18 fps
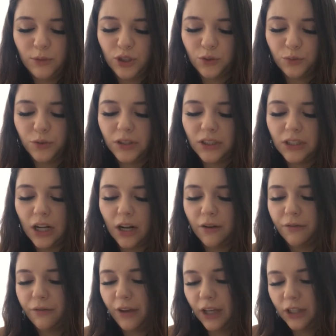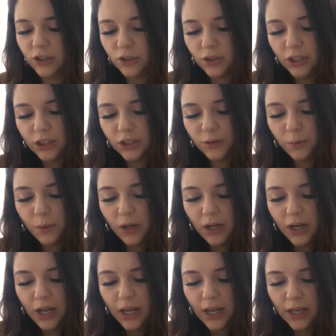just really not a fan. So this
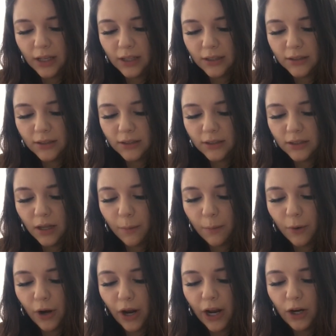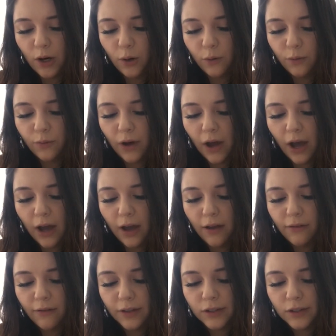one is number 805.